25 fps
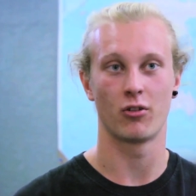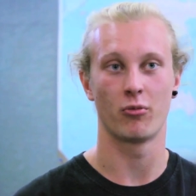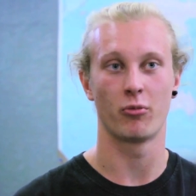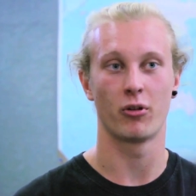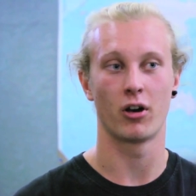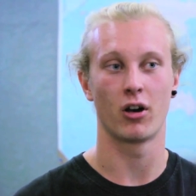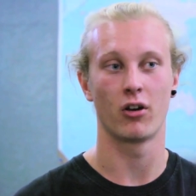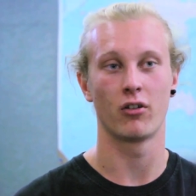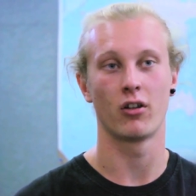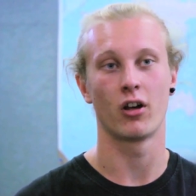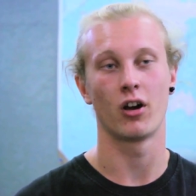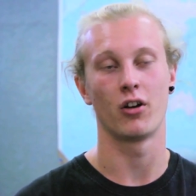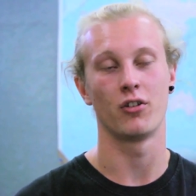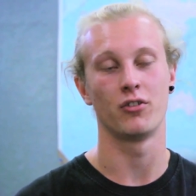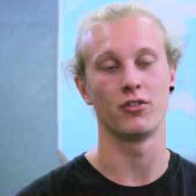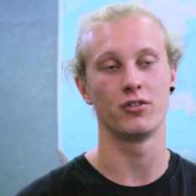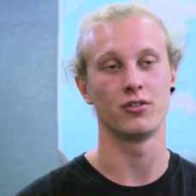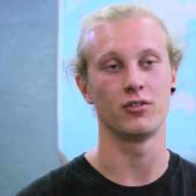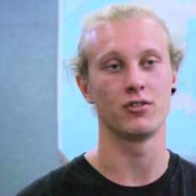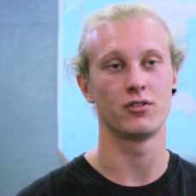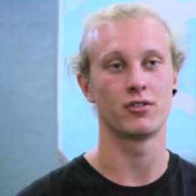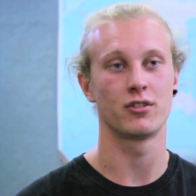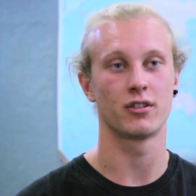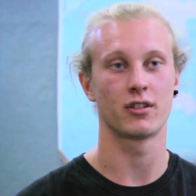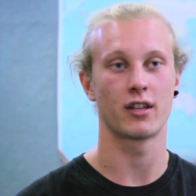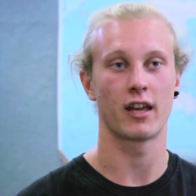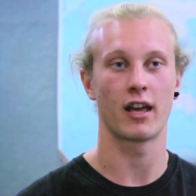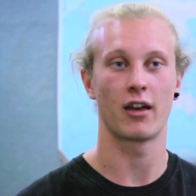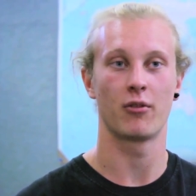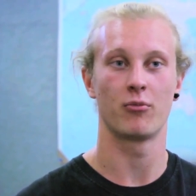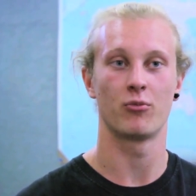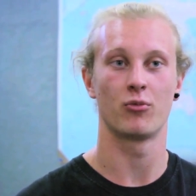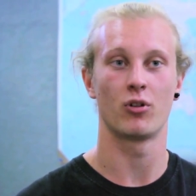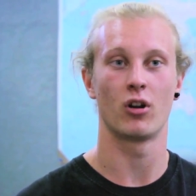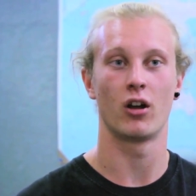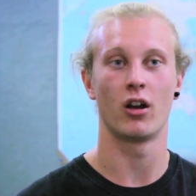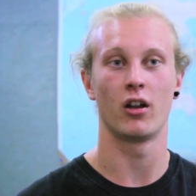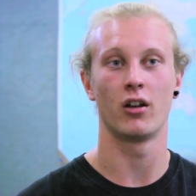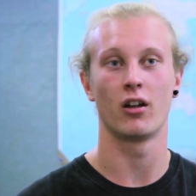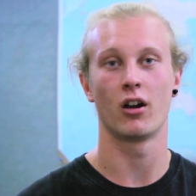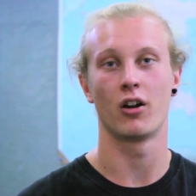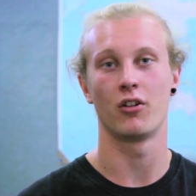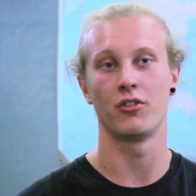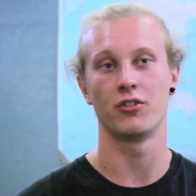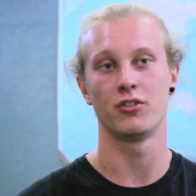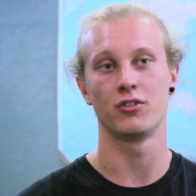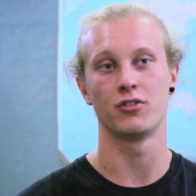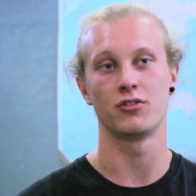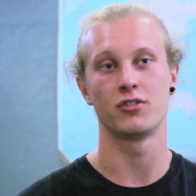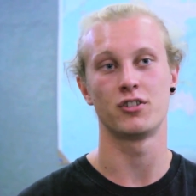about how to use the camera and
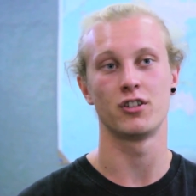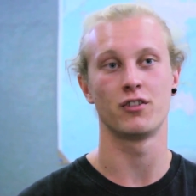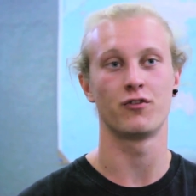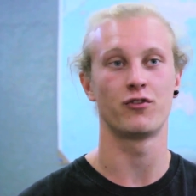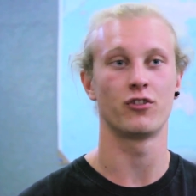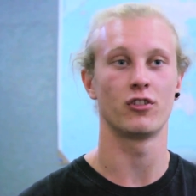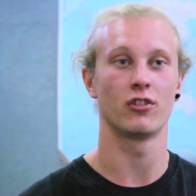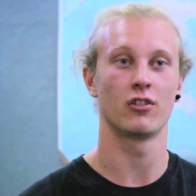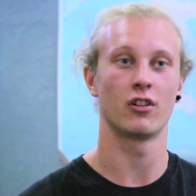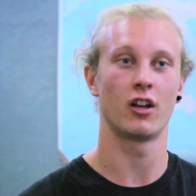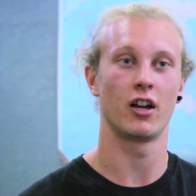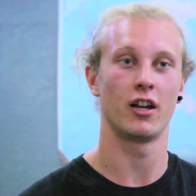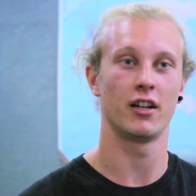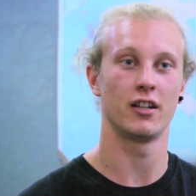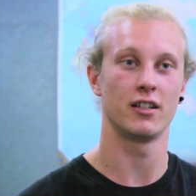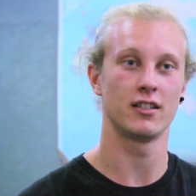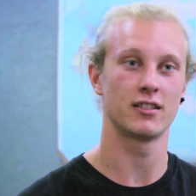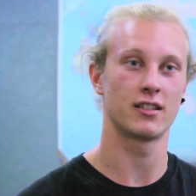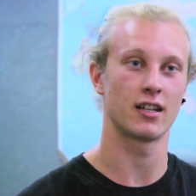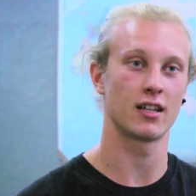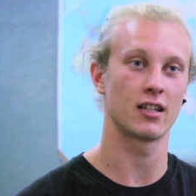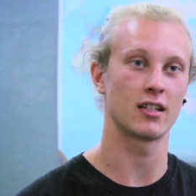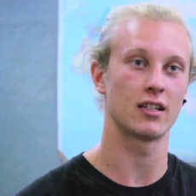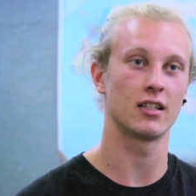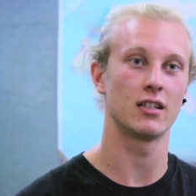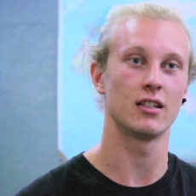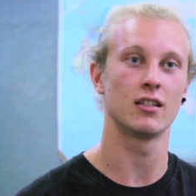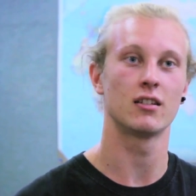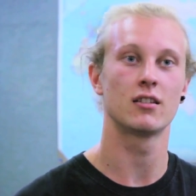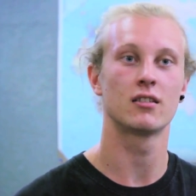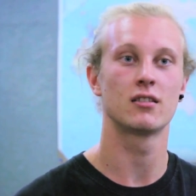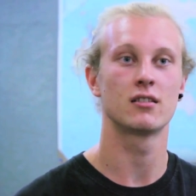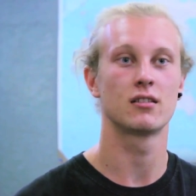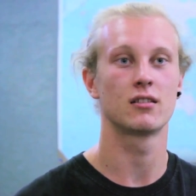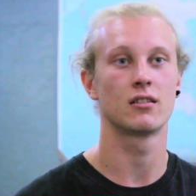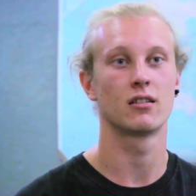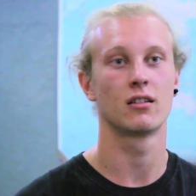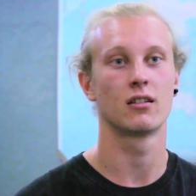how to use different lighting techniques.